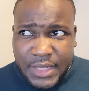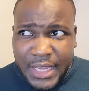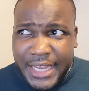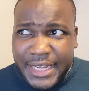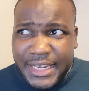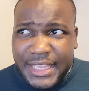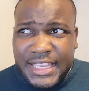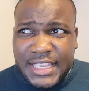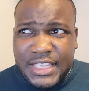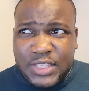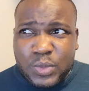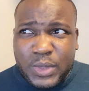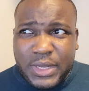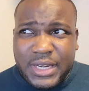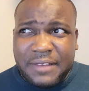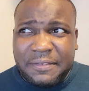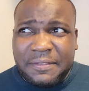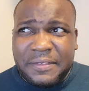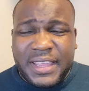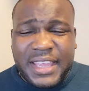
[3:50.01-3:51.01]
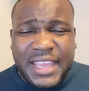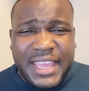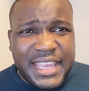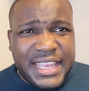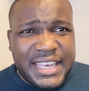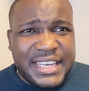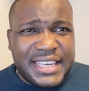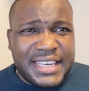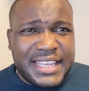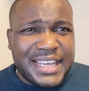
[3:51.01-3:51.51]
And he's one of
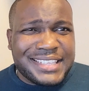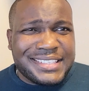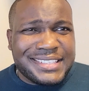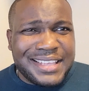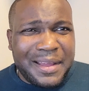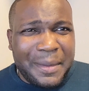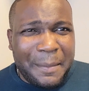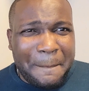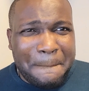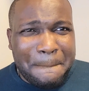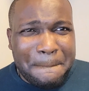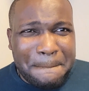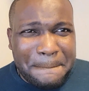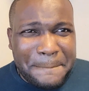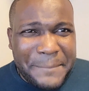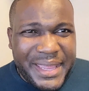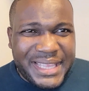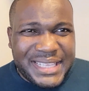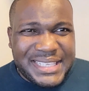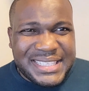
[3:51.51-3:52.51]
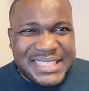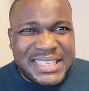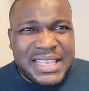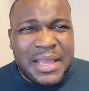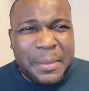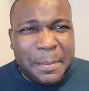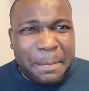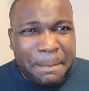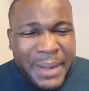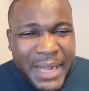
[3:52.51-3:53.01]
India's best
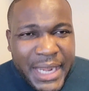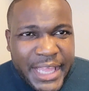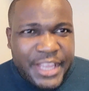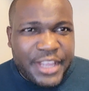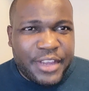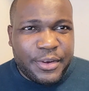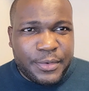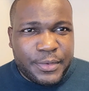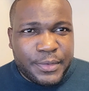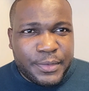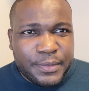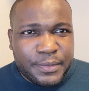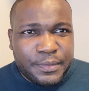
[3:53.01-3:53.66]
players.